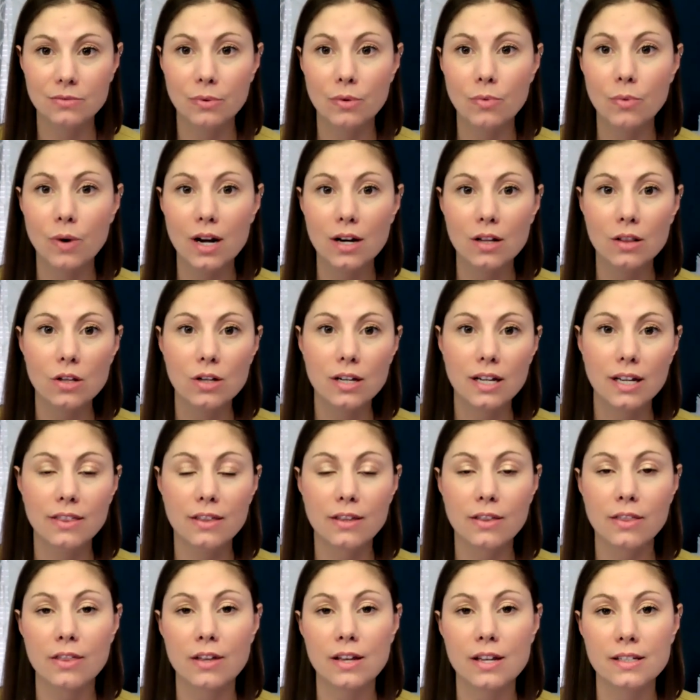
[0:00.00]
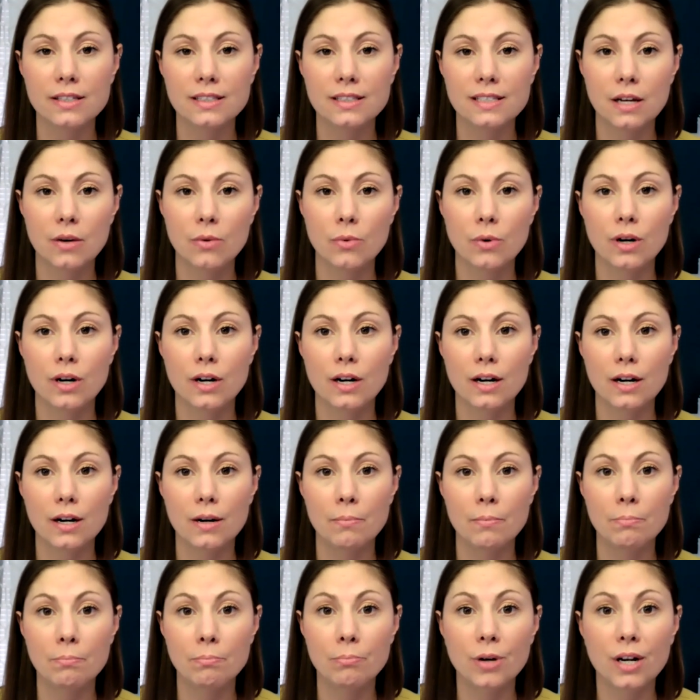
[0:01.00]
we want to look at the things that
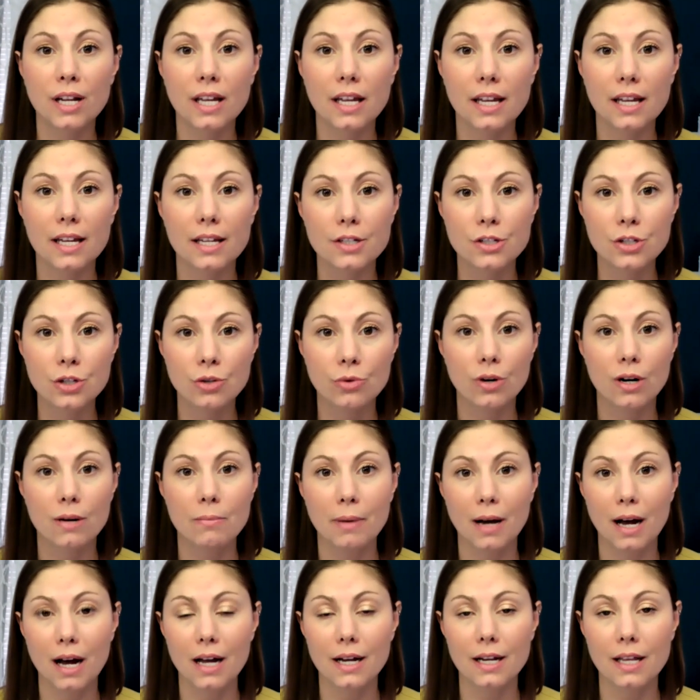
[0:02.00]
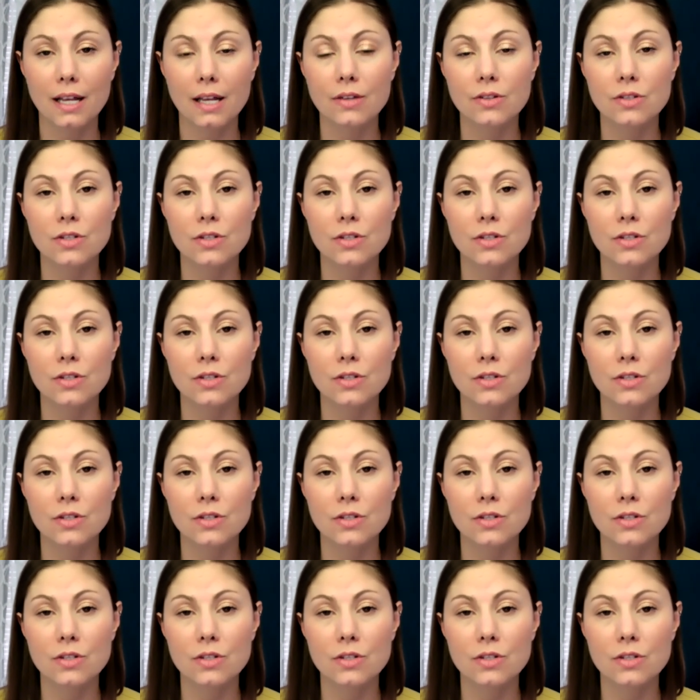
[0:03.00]
we're bringing into our body.